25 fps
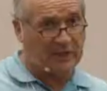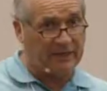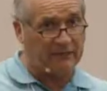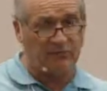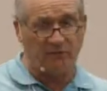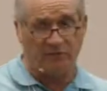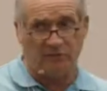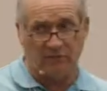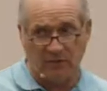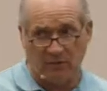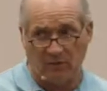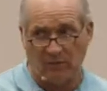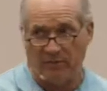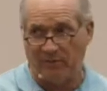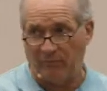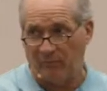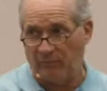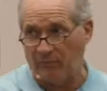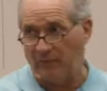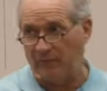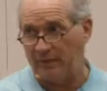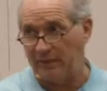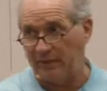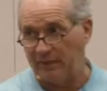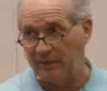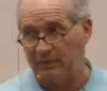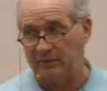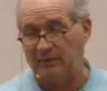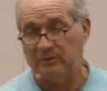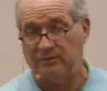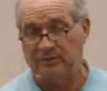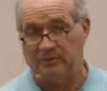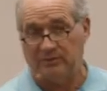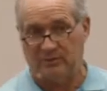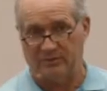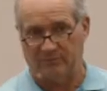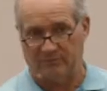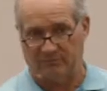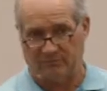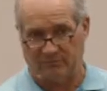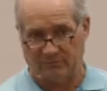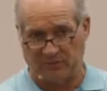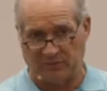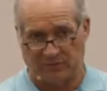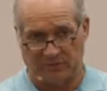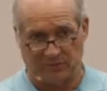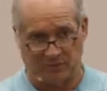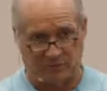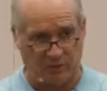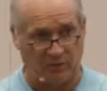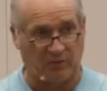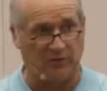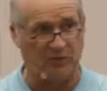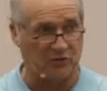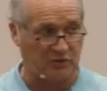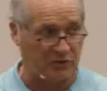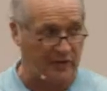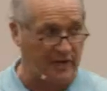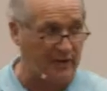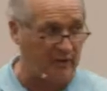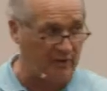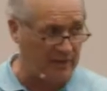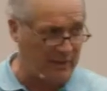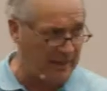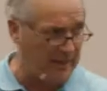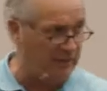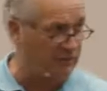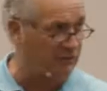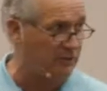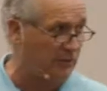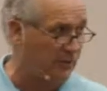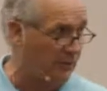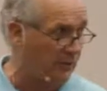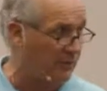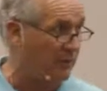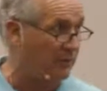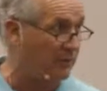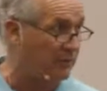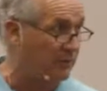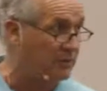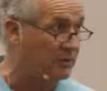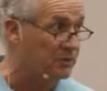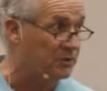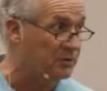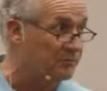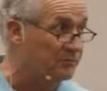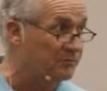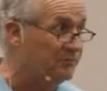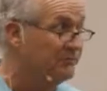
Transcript: catches on and really goes, they're going to start standardizing a lot of this.